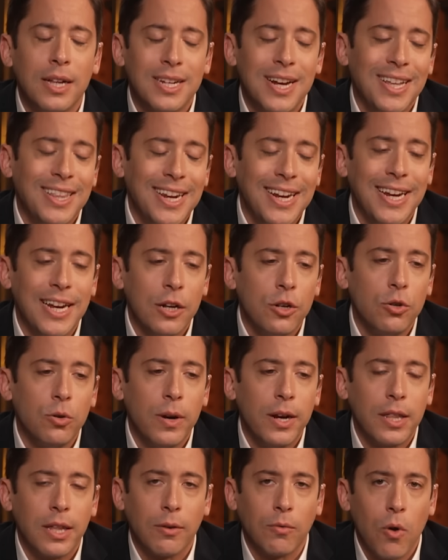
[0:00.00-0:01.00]
it's not that he didn't
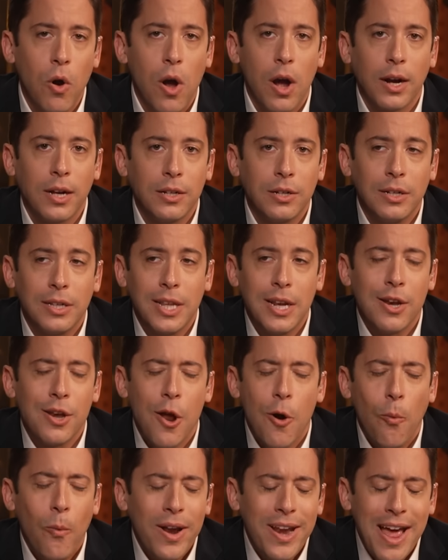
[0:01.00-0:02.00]
do anything wrong. It's just that
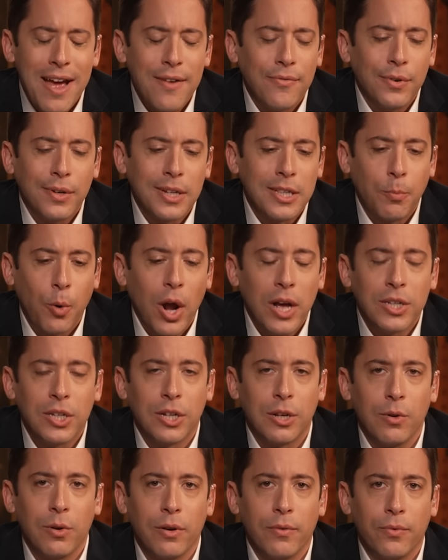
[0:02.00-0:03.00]
no one ever gets
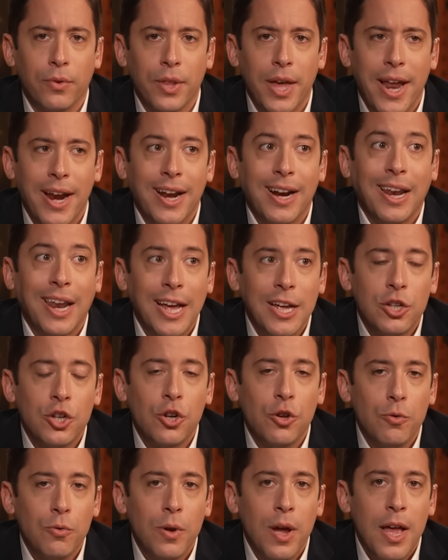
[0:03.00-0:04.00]
prosecuted for that
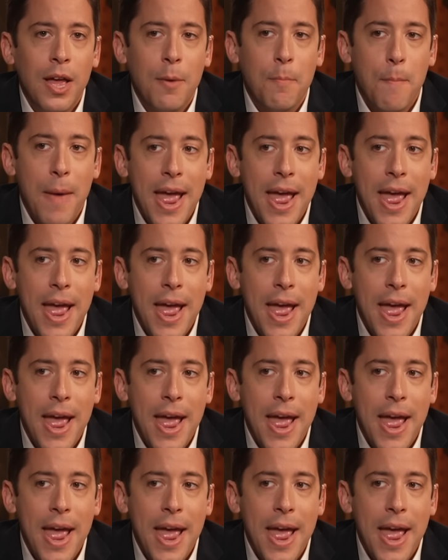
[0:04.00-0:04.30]
unless you